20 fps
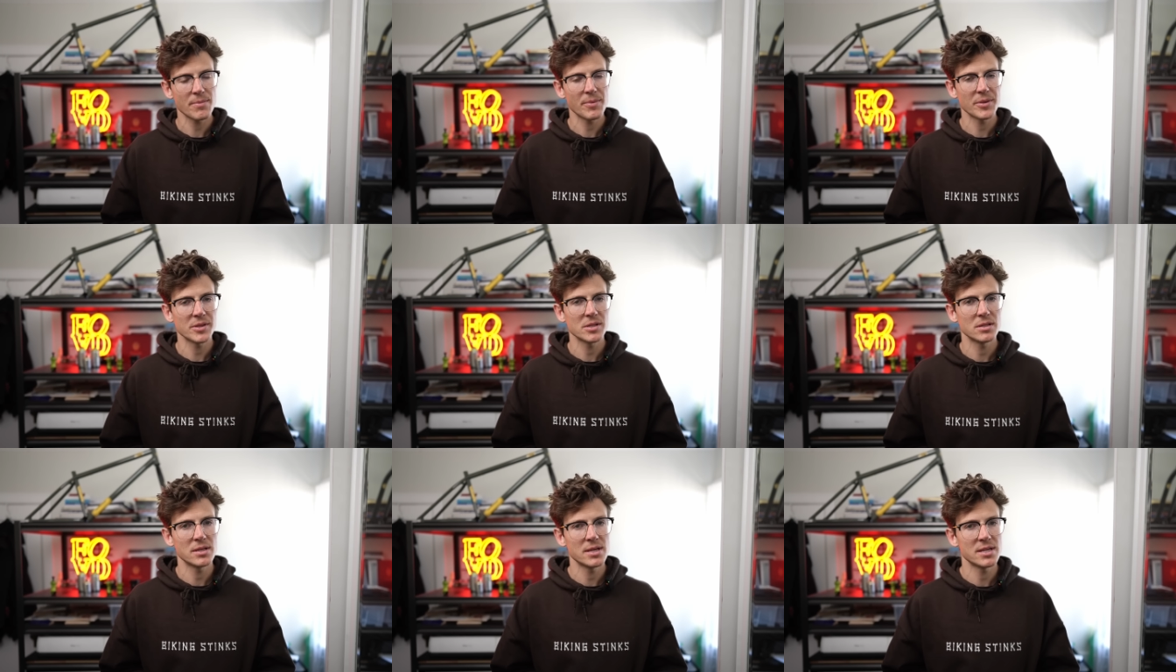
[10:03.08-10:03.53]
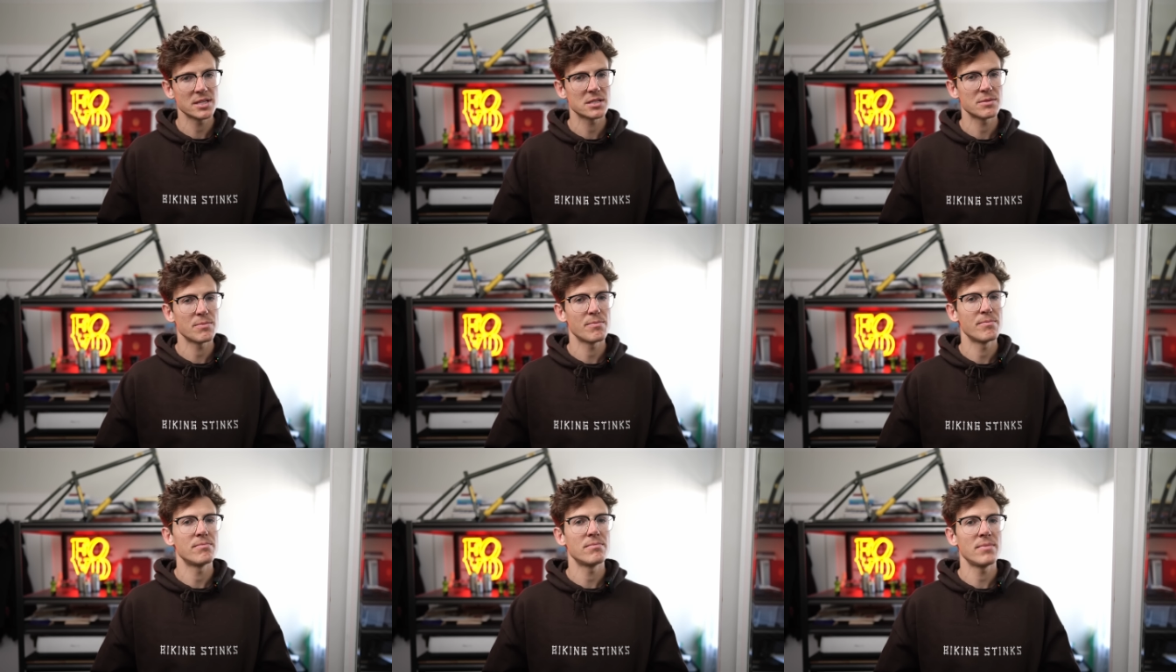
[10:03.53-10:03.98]
up on the
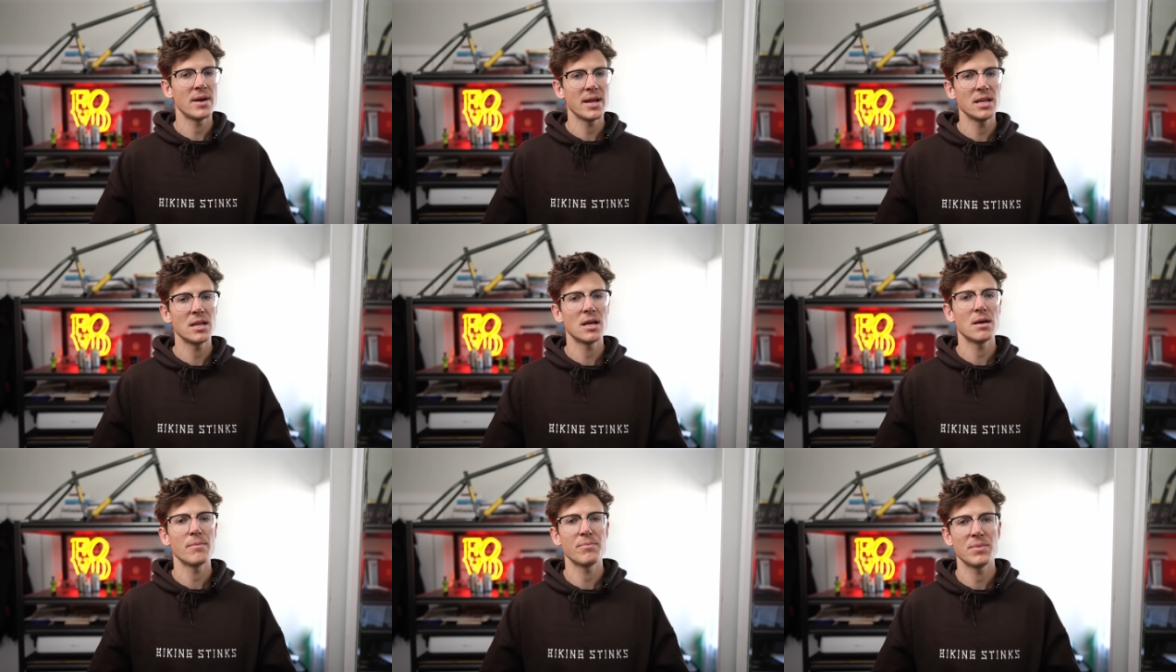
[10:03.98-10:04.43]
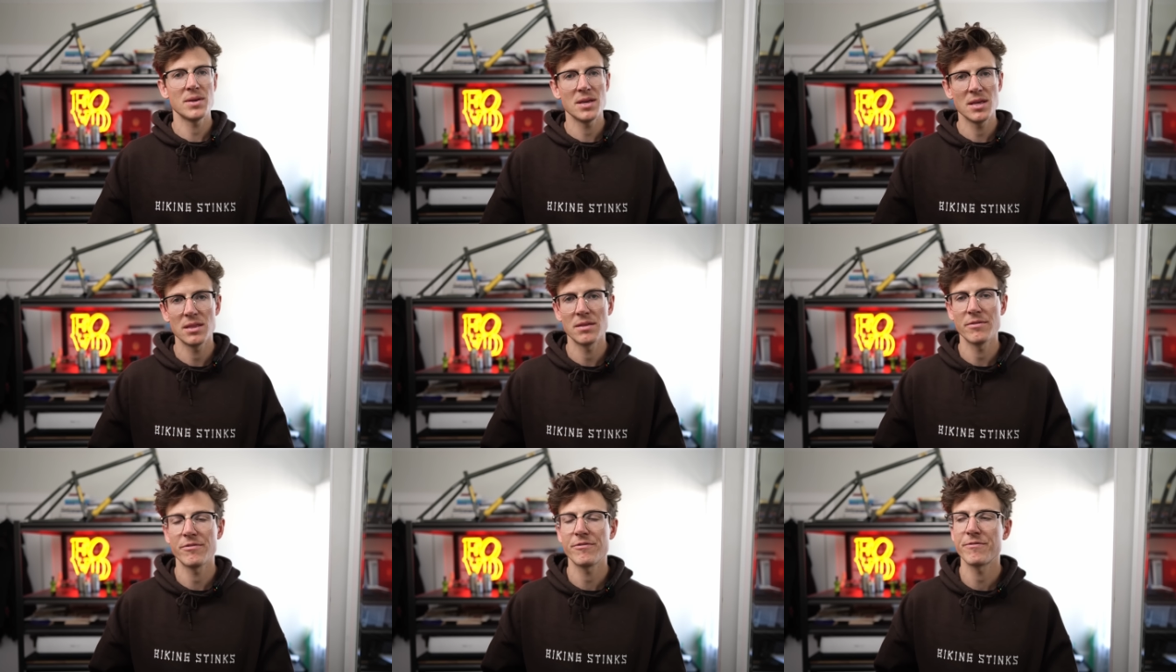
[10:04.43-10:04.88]
list might not
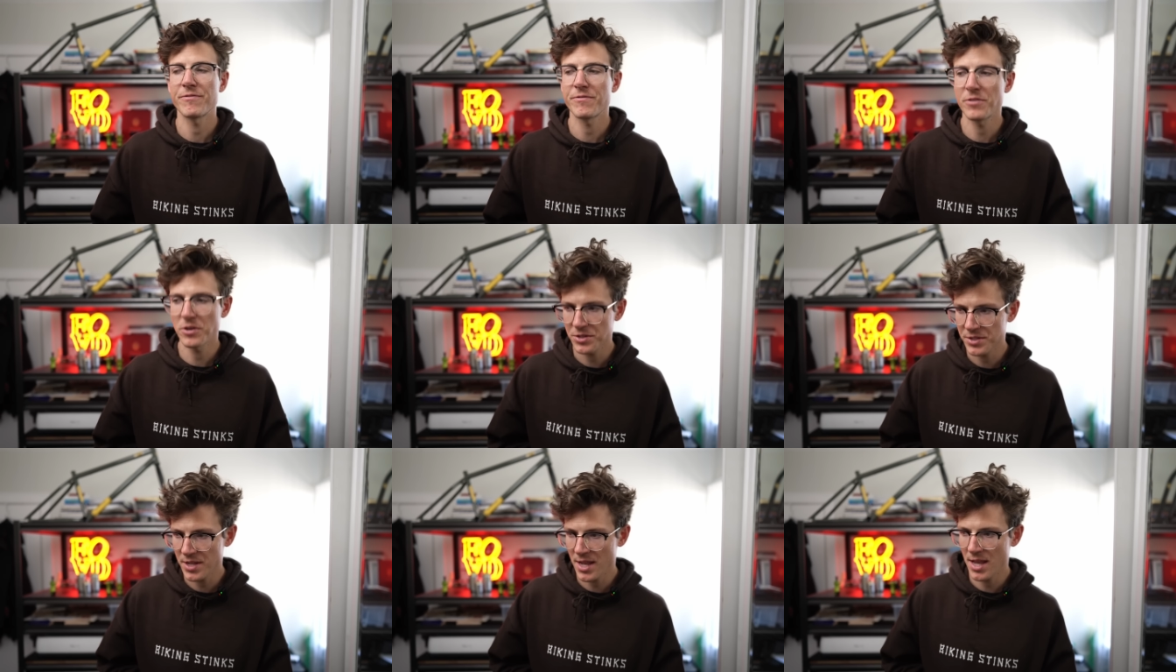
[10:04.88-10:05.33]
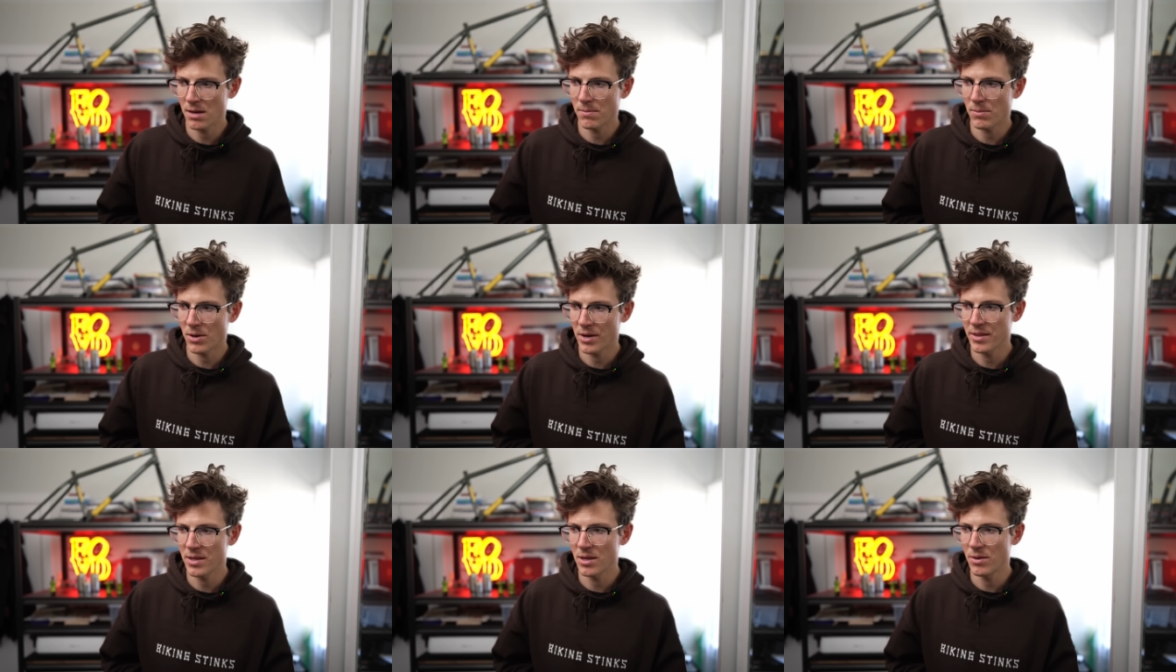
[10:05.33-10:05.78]
be the first
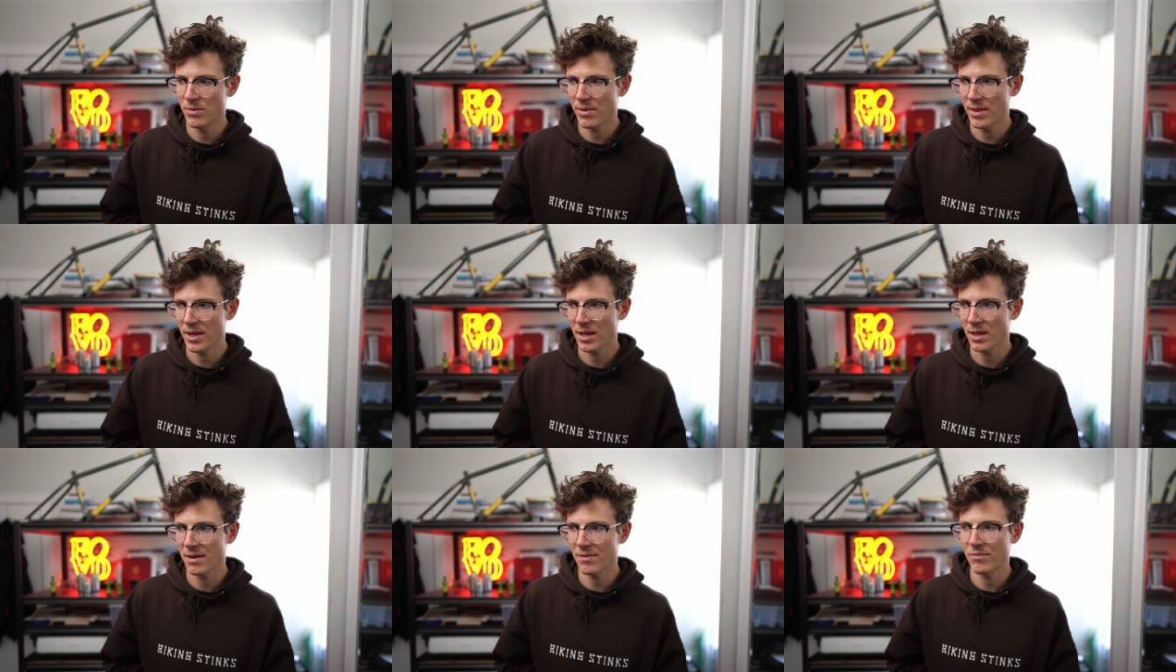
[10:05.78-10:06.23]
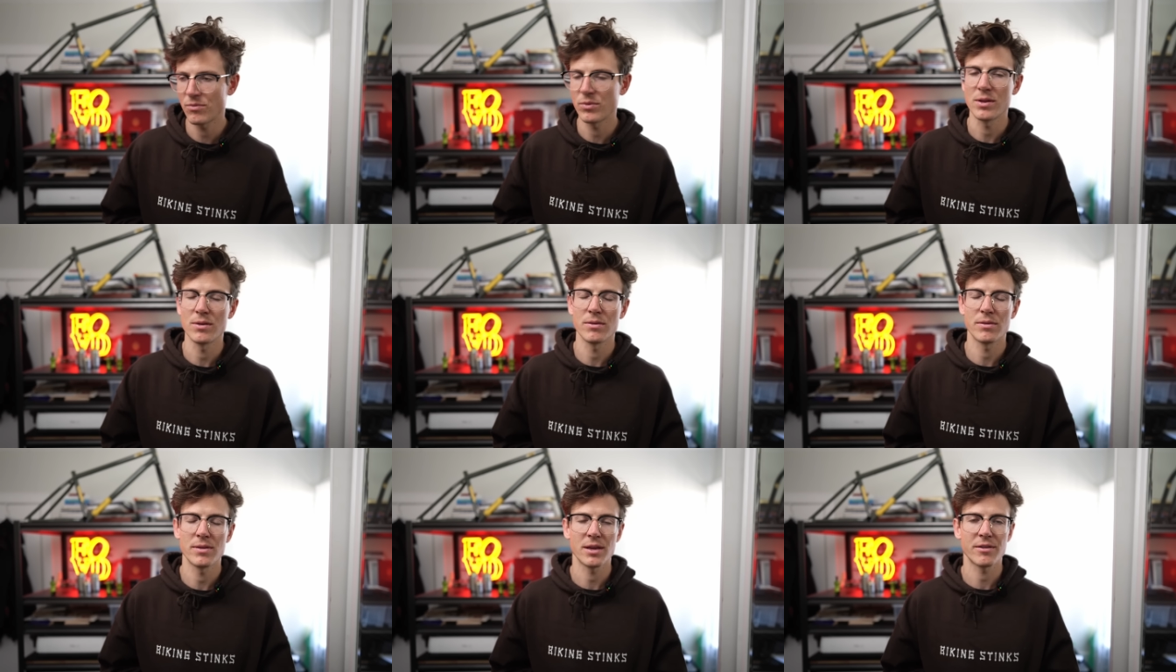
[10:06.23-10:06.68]
handlebar that you think of
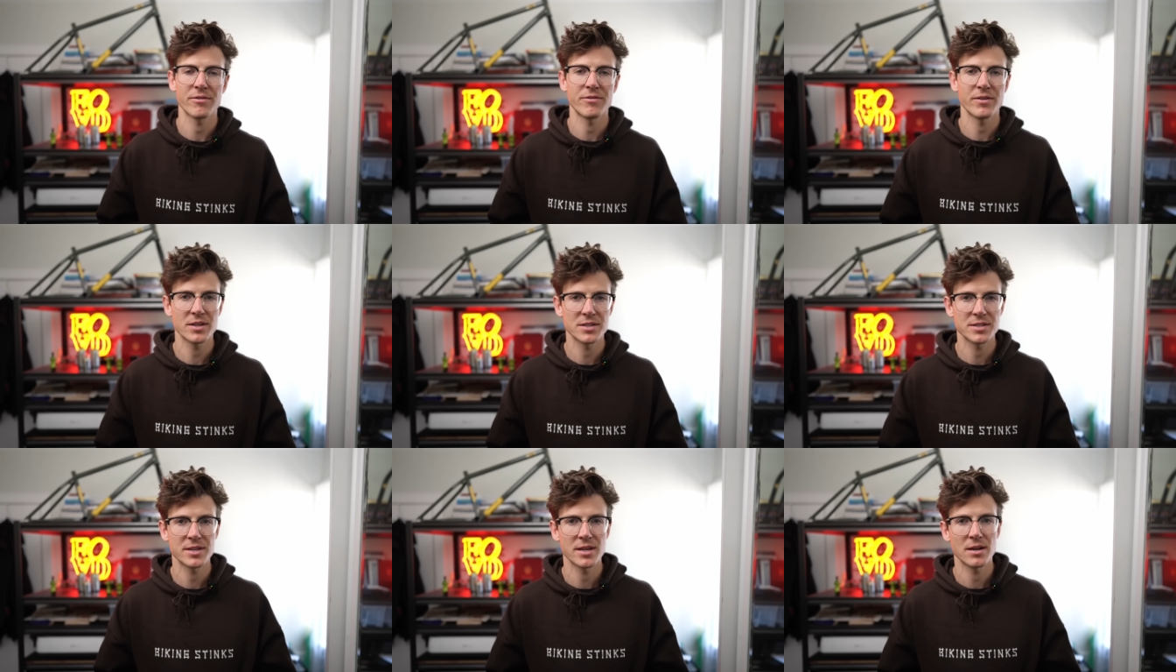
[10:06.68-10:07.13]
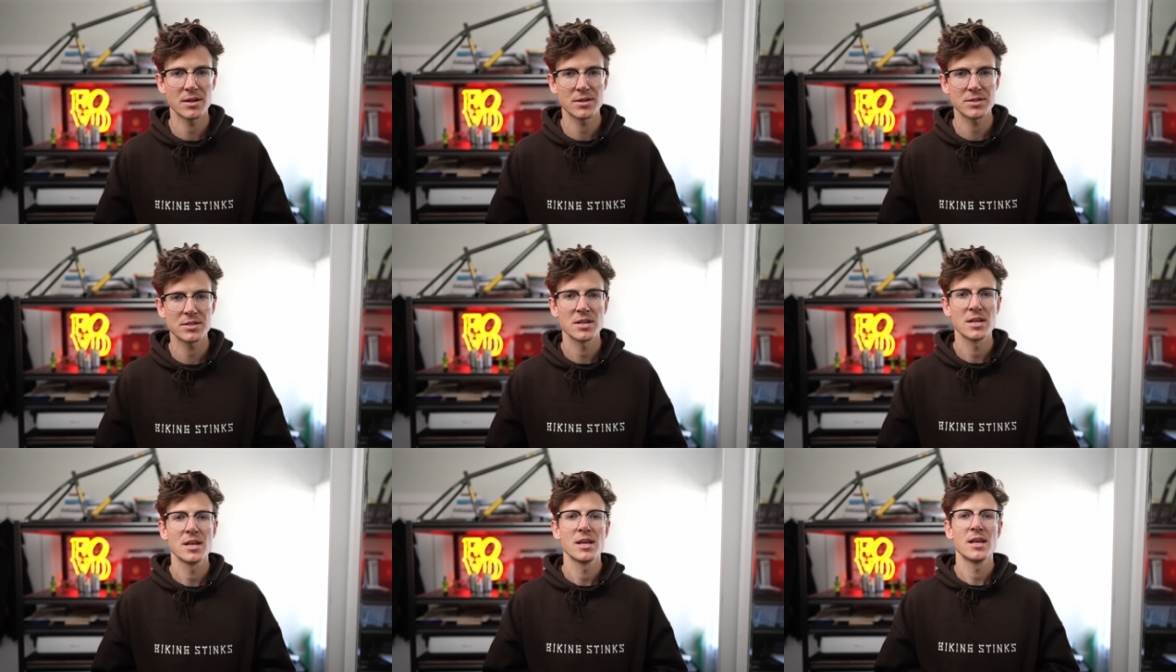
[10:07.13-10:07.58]
when you think fixed
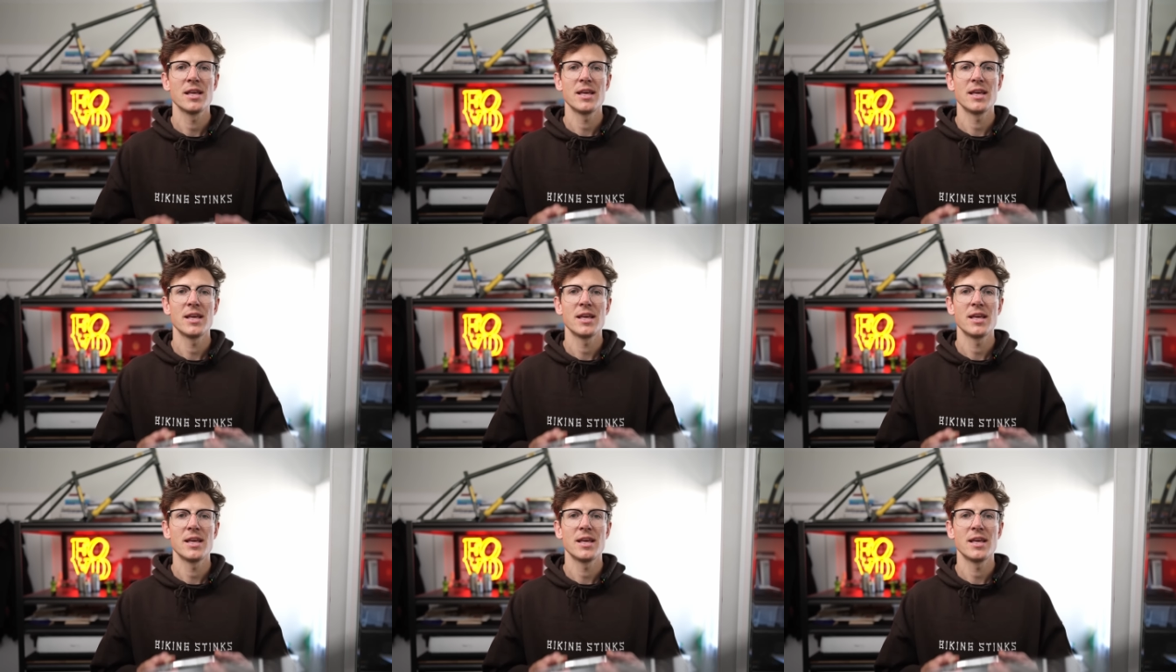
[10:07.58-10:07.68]
gears.